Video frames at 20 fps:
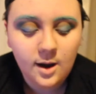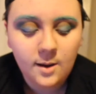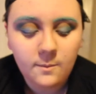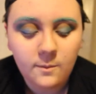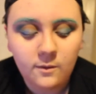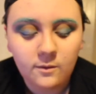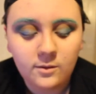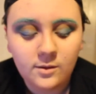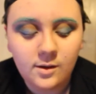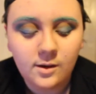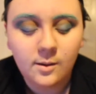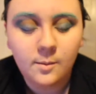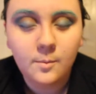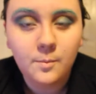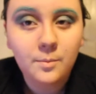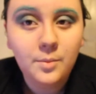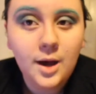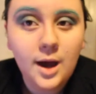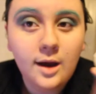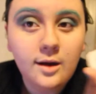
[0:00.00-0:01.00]
I'm using
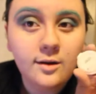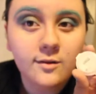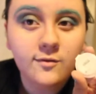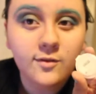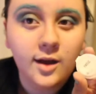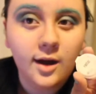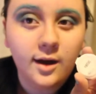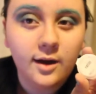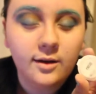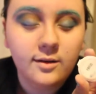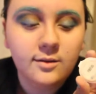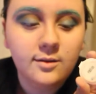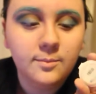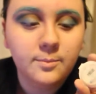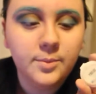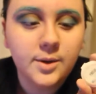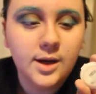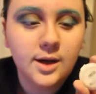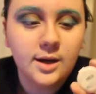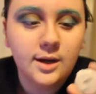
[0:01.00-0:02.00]
Fireflies
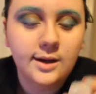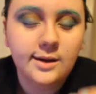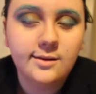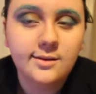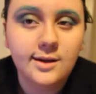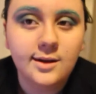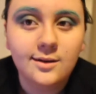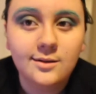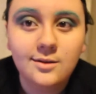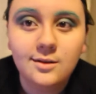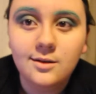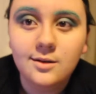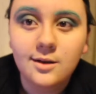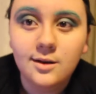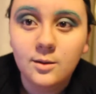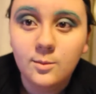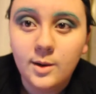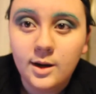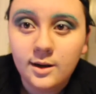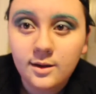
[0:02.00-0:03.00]
by Siren Song
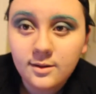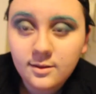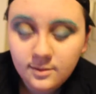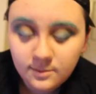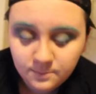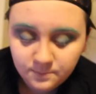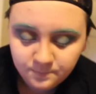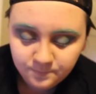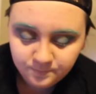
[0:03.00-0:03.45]
Cosmetics.